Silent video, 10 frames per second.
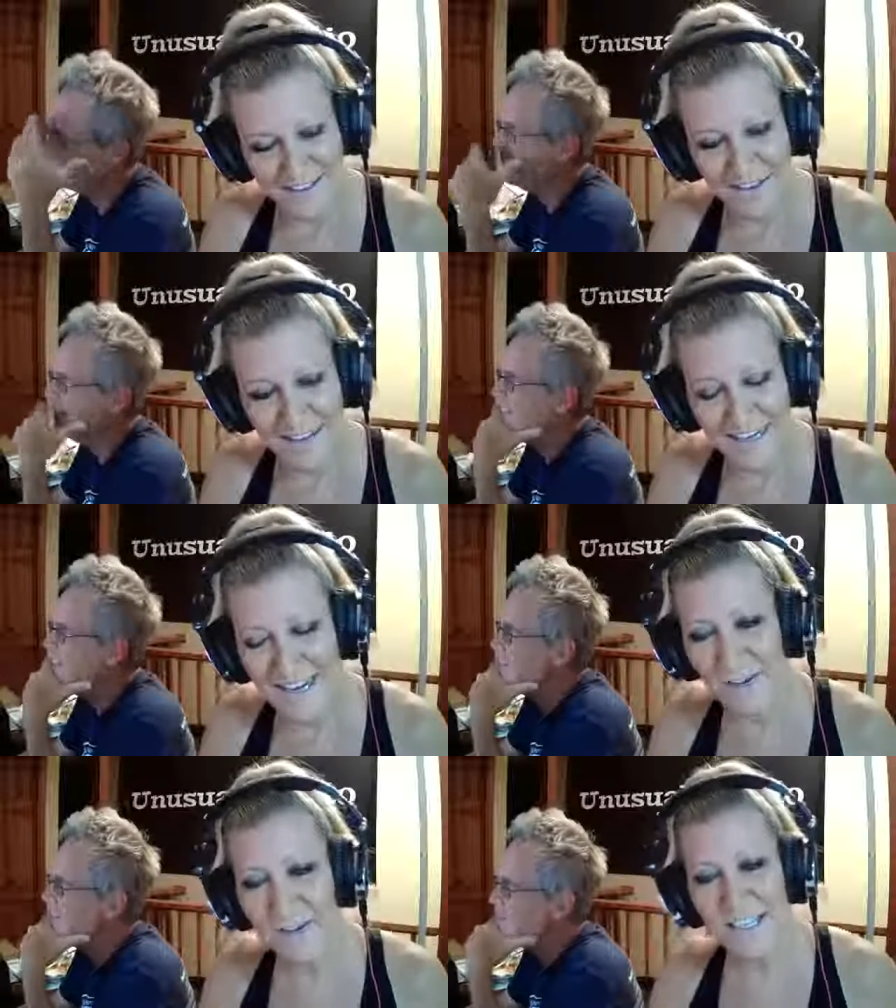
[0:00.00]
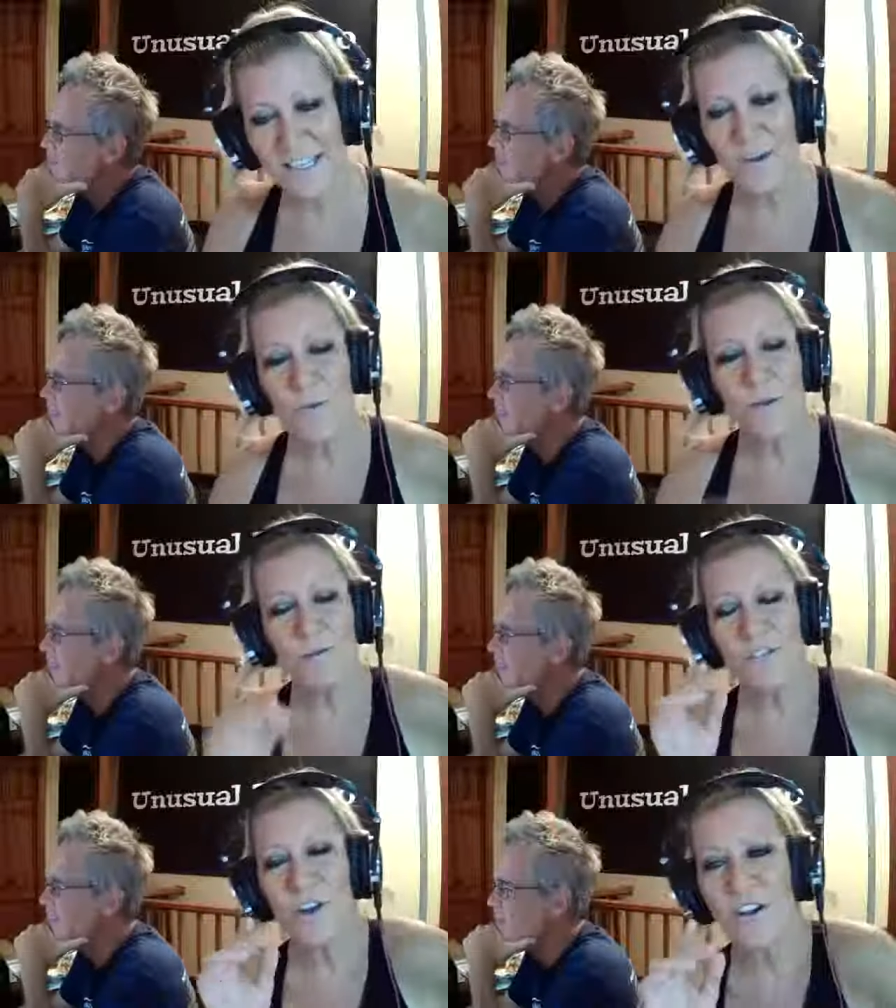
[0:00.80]
okay, now, you know, we were
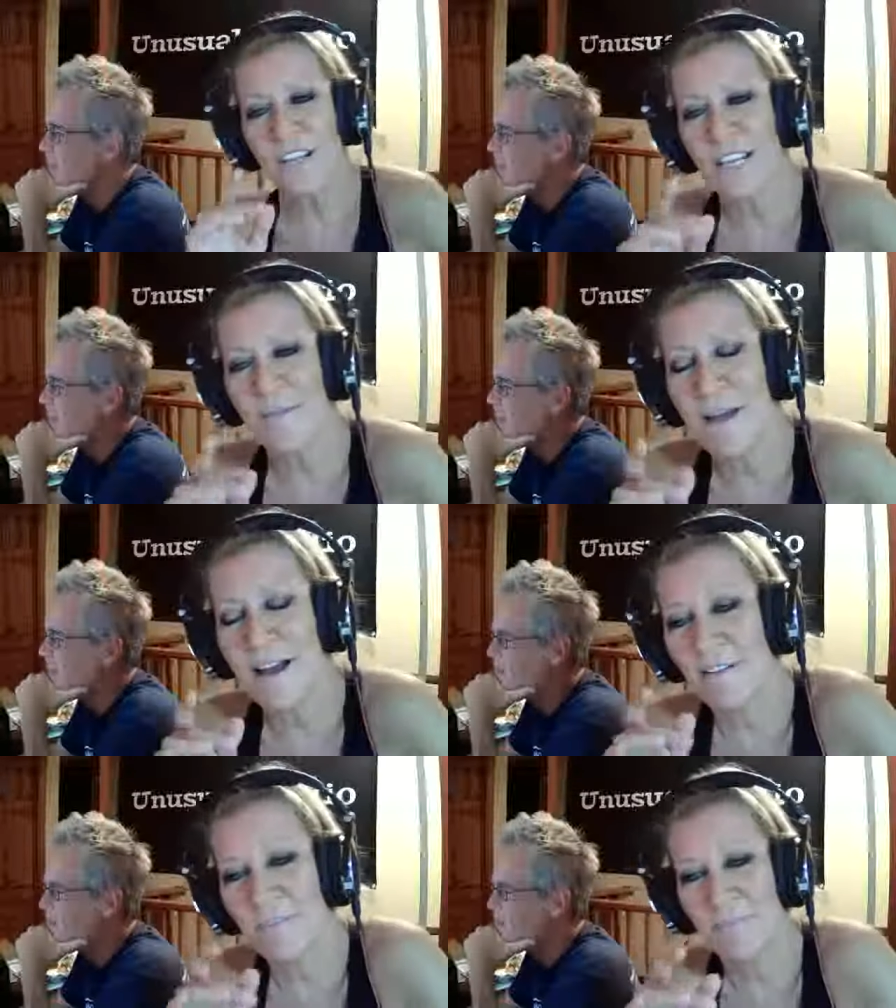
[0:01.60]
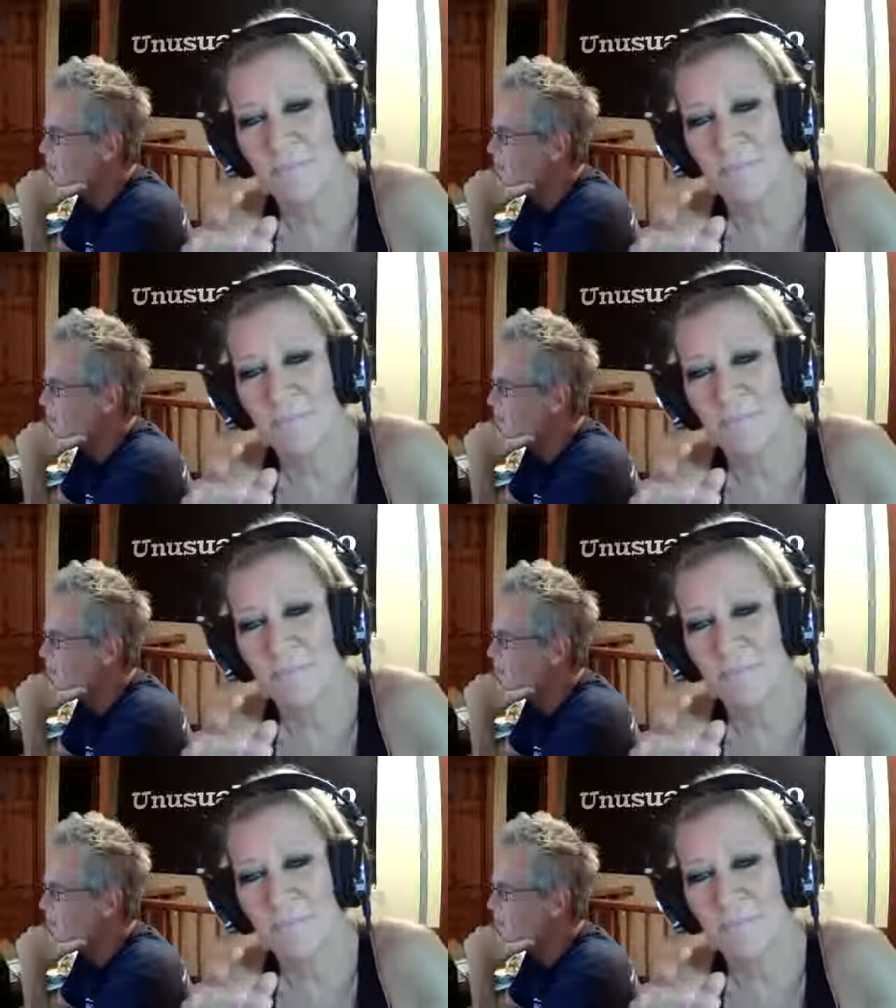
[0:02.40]
oh, talking man. about